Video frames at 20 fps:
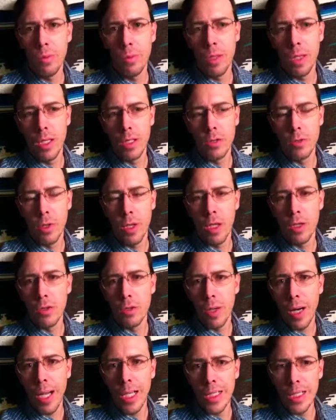The trails
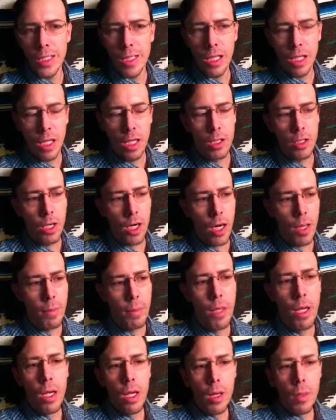are icy, all that
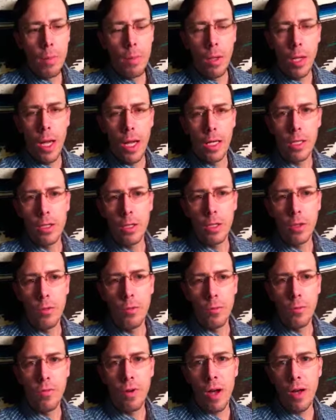crap, but had a good
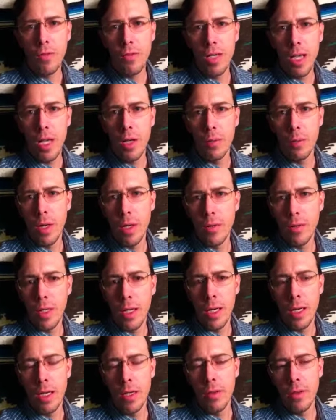5K run
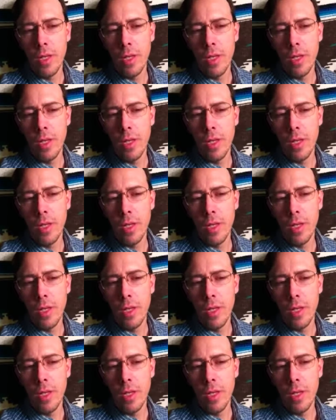there.